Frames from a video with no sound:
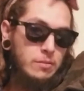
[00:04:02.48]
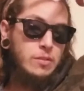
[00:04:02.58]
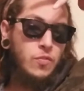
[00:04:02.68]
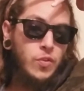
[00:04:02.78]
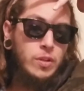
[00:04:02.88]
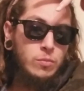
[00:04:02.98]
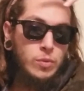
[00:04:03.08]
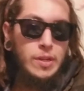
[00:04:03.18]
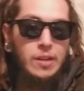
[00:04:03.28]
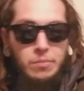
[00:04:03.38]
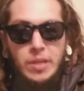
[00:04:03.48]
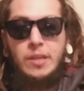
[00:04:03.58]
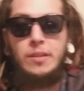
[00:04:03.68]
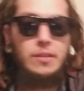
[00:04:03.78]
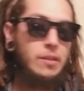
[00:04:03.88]
the front would not be
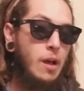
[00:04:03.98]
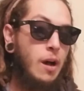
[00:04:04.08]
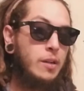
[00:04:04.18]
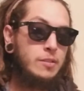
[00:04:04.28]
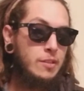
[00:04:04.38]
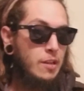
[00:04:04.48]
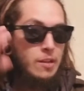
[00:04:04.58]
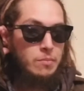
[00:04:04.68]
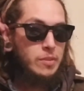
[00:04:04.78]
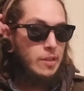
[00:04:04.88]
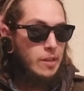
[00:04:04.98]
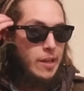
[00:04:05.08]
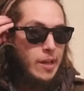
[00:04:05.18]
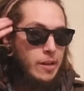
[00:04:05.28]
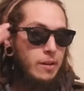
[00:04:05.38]
locked, but then I
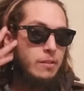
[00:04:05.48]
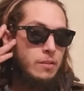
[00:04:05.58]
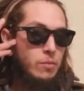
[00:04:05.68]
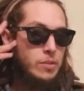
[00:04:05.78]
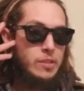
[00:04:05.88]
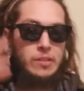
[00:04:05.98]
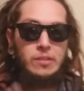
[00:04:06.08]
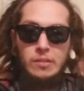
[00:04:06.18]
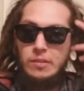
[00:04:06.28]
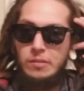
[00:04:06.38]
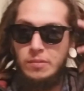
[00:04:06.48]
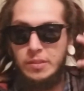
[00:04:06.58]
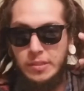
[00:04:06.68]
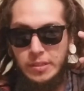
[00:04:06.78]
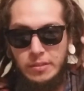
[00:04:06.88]
added the ones here and the
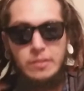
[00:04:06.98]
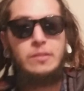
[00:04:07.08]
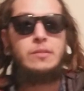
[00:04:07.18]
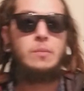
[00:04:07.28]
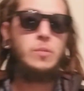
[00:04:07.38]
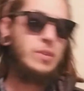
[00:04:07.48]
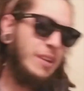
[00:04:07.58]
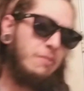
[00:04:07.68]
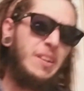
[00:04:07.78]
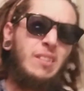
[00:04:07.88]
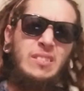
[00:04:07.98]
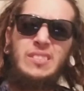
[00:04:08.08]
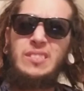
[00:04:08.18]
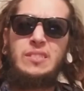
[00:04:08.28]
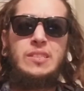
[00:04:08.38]
ones here. Something around
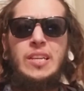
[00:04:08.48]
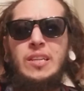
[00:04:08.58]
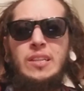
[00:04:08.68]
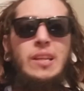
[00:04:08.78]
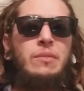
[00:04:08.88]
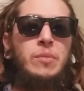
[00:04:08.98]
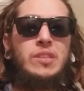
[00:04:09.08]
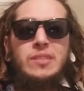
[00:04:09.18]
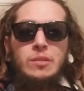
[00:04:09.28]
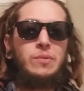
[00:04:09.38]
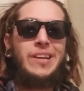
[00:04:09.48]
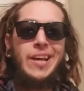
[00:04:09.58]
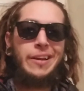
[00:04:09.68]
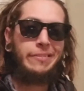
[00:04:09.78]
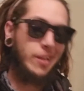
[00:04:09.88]
10, 11 months is when I
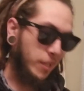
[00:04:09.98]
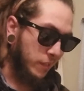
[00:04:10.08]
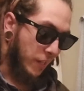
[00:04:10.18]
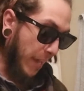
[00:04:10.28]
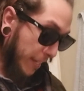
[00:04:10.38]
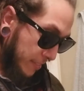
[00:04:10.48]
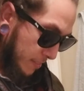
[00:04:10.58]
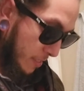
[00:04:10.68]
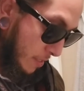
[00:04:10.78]
added the last